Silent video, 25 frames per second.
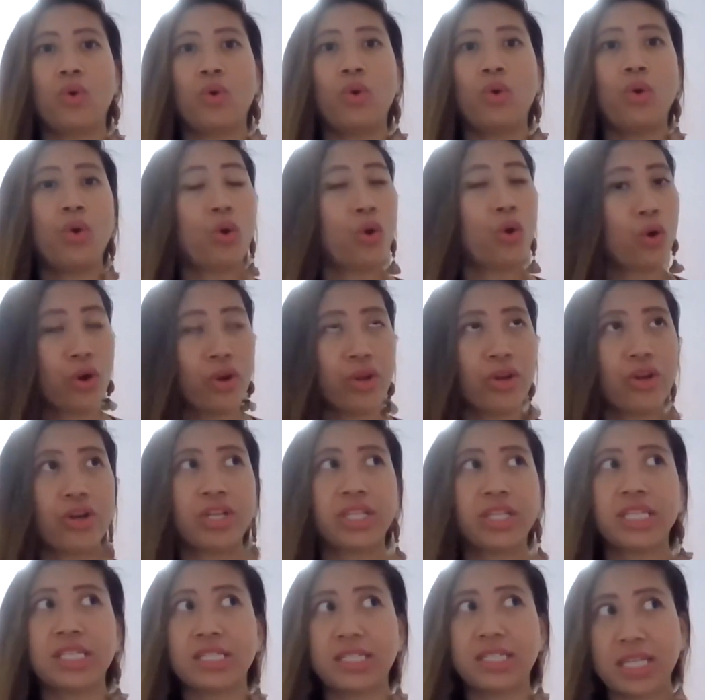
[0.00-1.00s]
Or
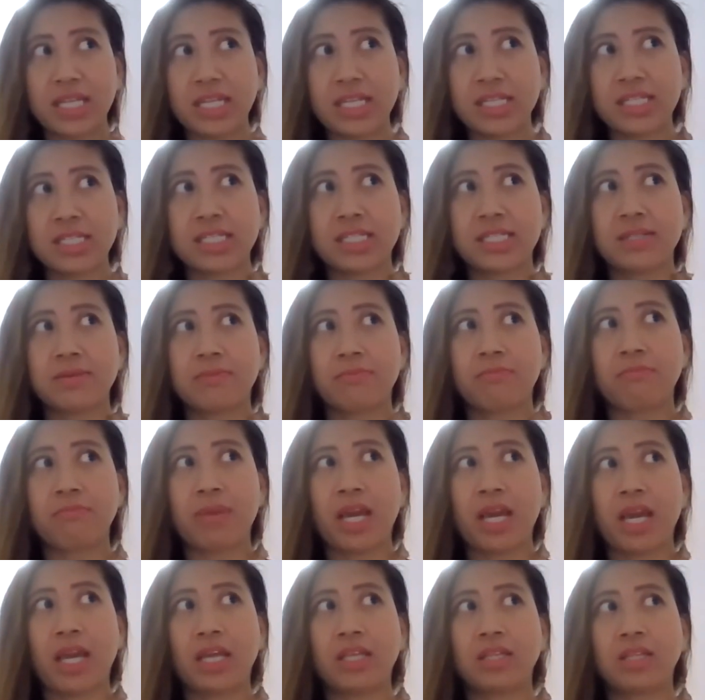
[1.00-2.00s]
your disease
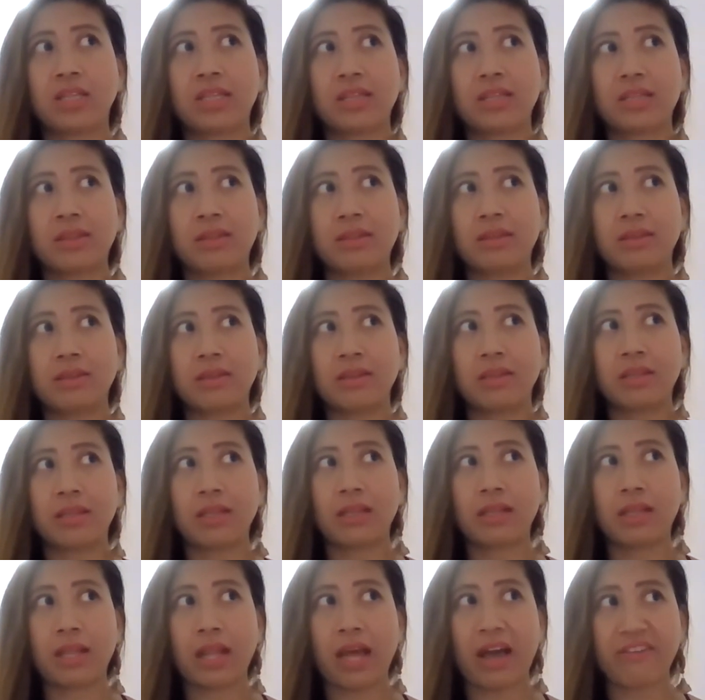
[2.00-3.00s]
may
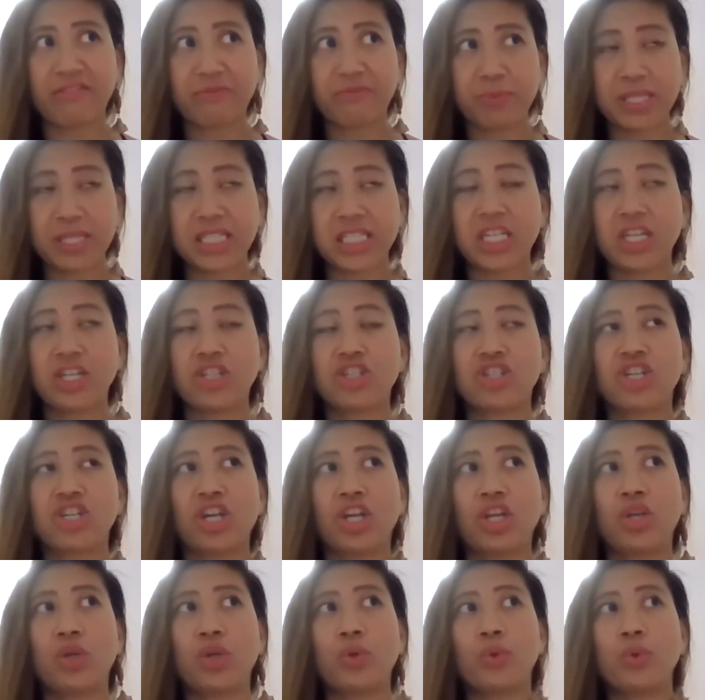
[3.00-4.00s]
have been
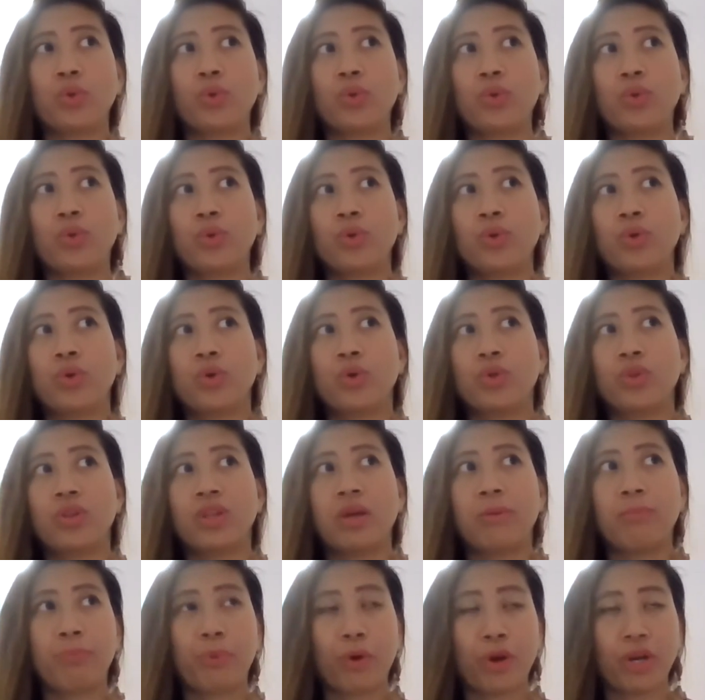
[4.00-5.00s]
teaching you
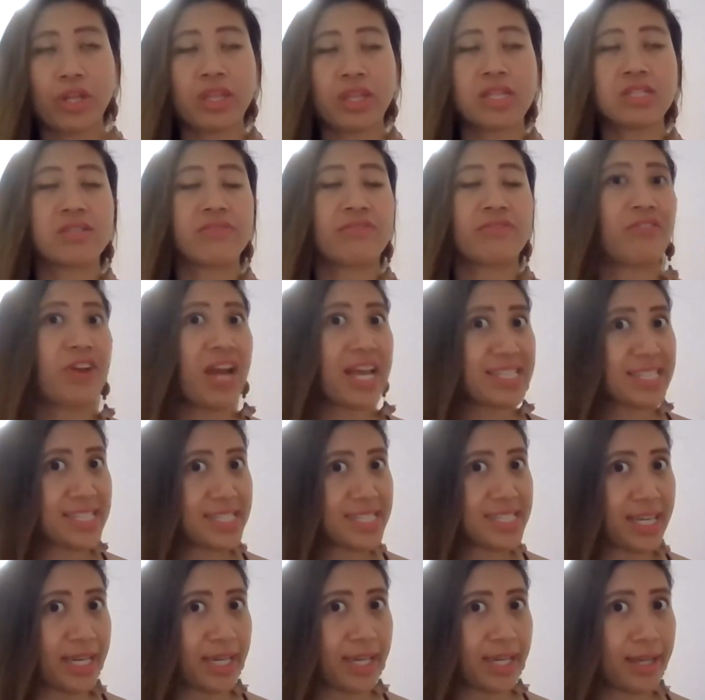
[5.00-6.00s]
the importance of
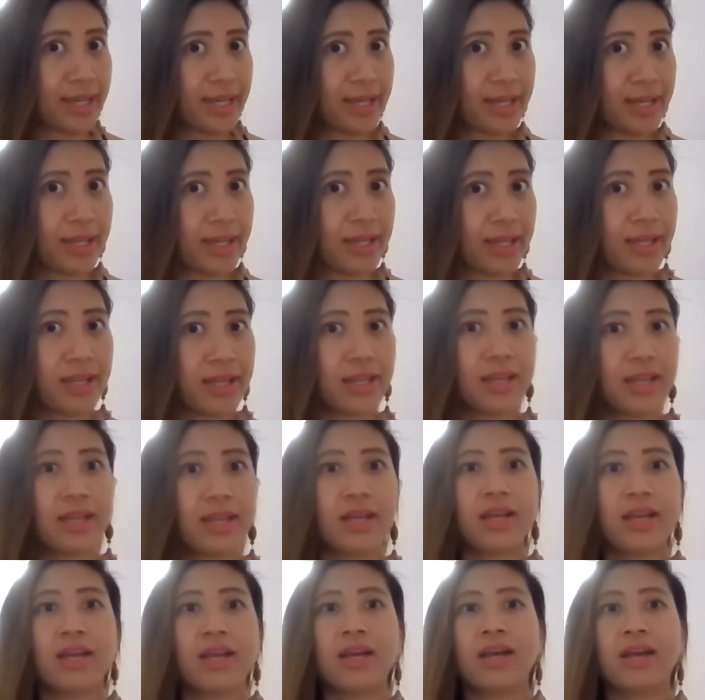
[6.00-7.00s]
resting.
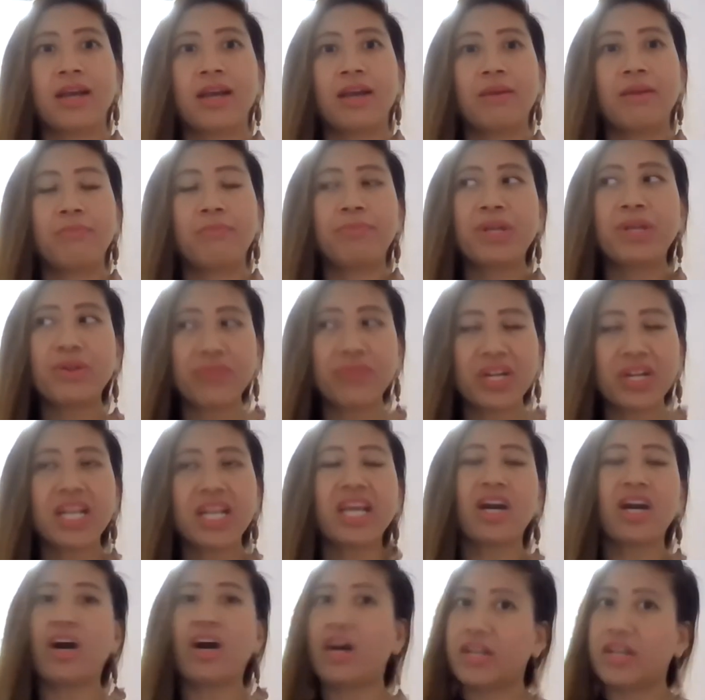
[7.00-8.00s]
Be
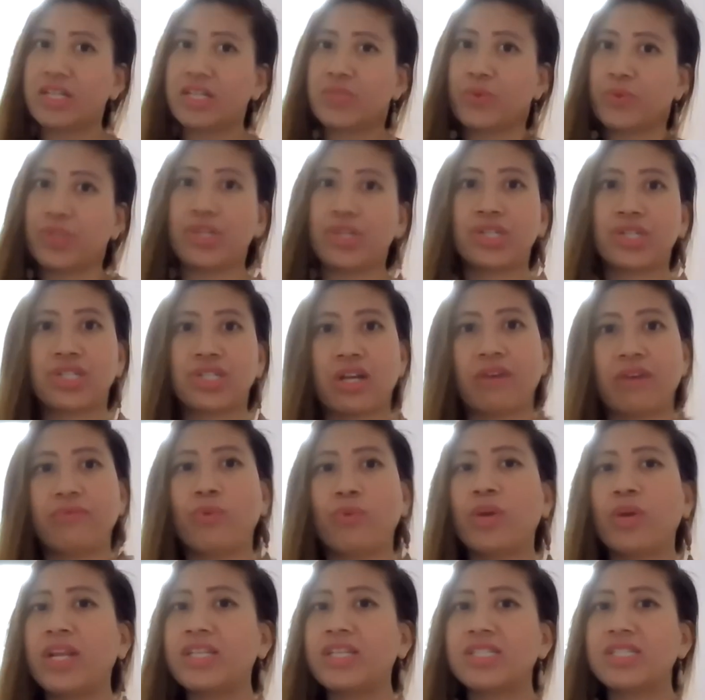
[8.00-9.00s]
really honest with yourself.
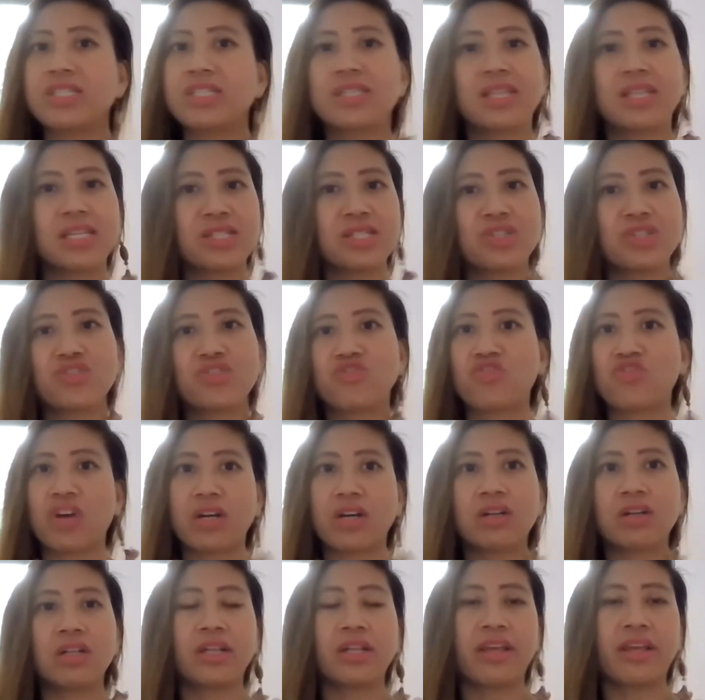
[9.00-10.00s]
What is this
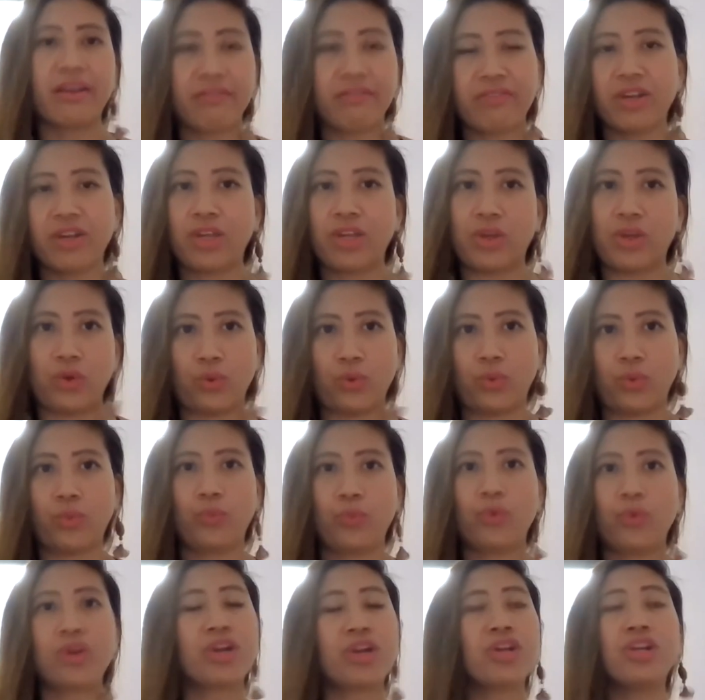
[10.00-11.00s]
struggle giving you?
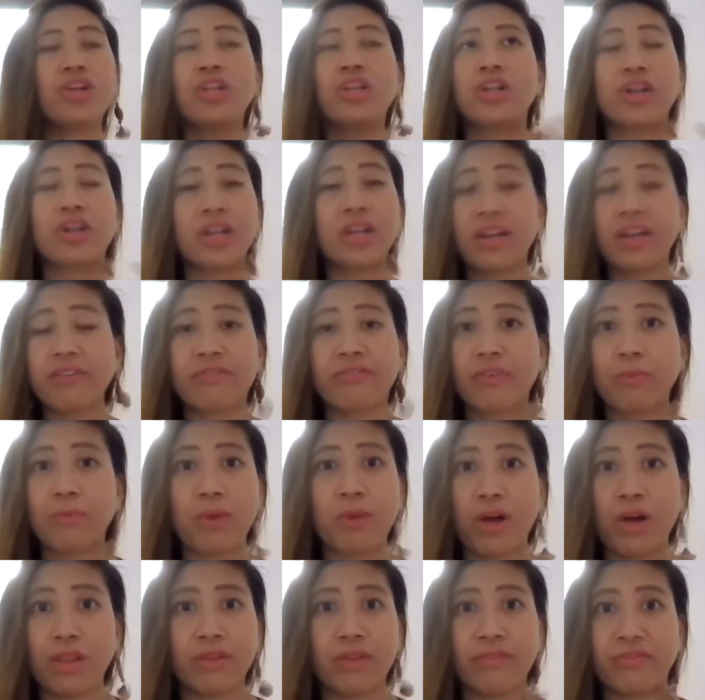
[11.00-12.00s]
What are you learning from
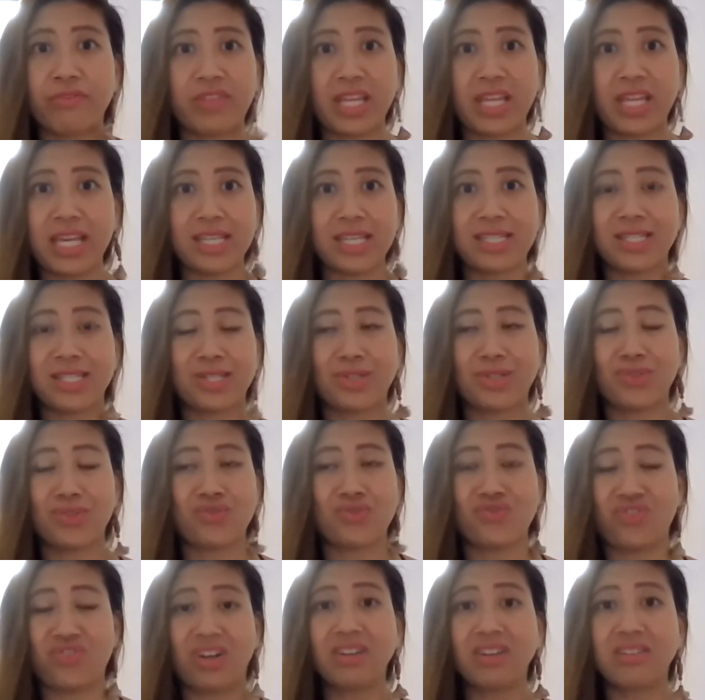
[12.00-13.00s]
all of these
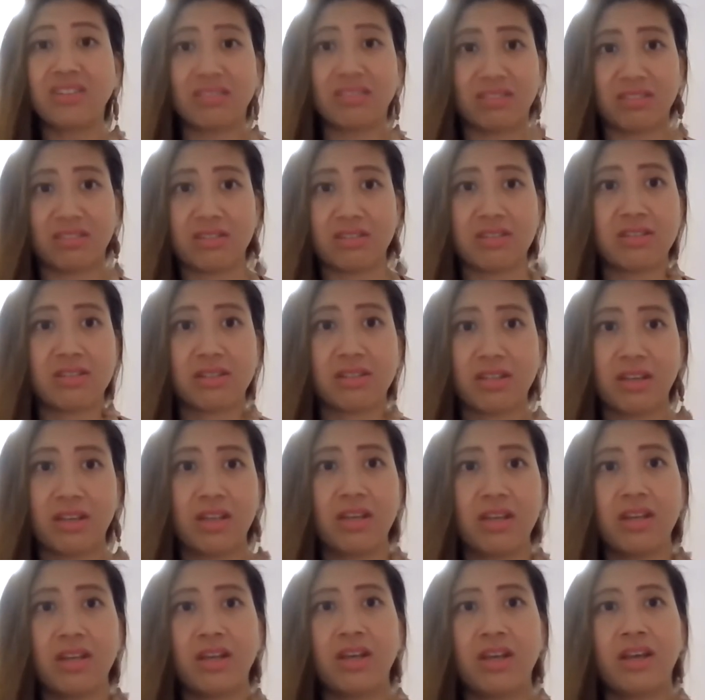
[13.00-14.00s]
struggles?
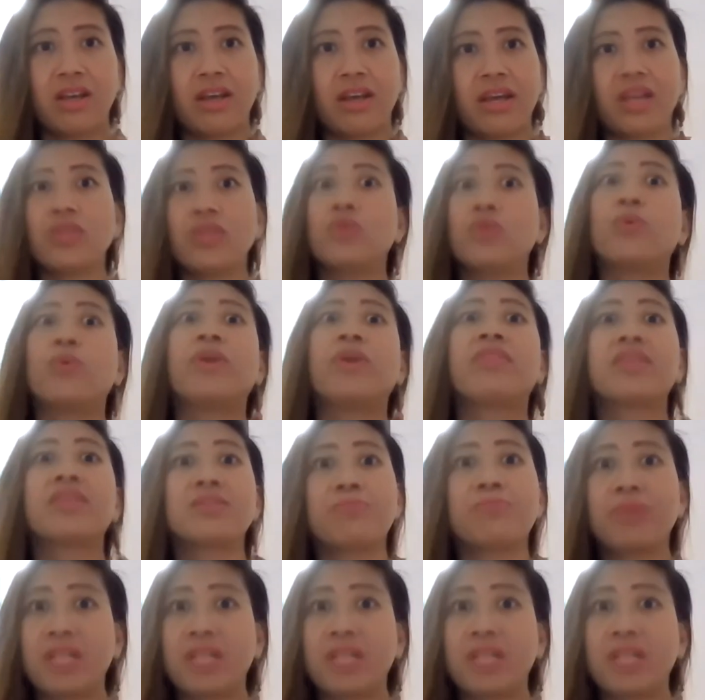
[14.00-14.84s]
And doing this